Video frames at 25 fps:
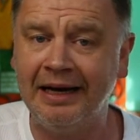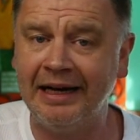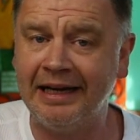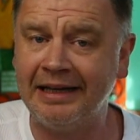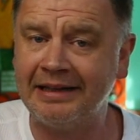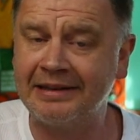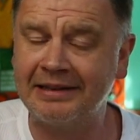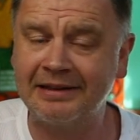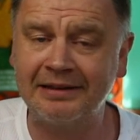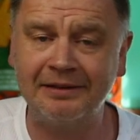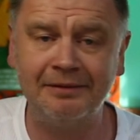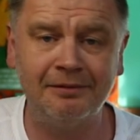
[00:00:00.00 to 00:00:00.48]

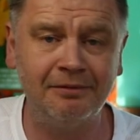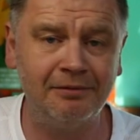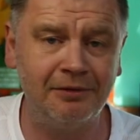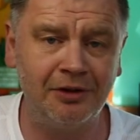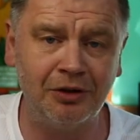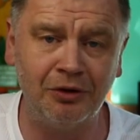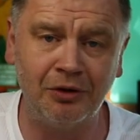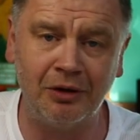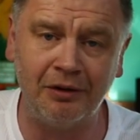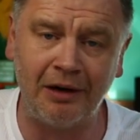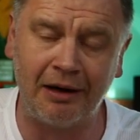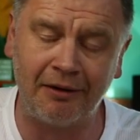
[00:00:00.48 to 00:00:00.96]
It's,
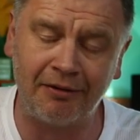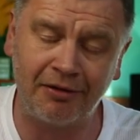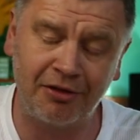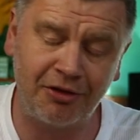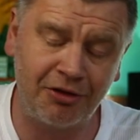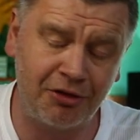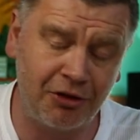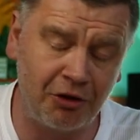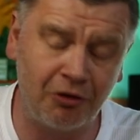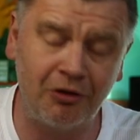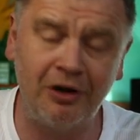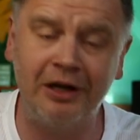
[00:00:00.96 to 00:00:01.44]
you know,
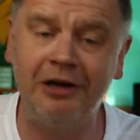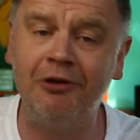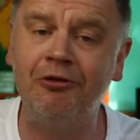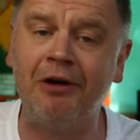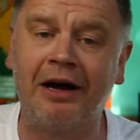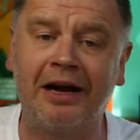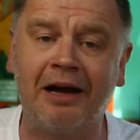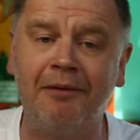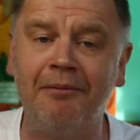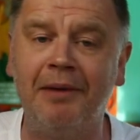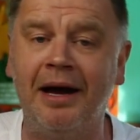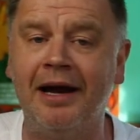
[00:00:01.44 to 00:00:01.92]
thoroughly
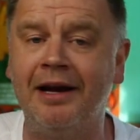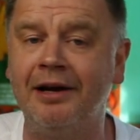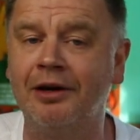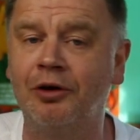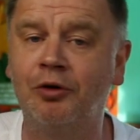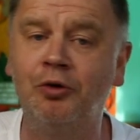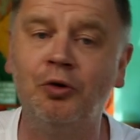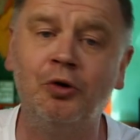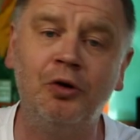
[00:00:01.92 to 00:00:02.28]
recommend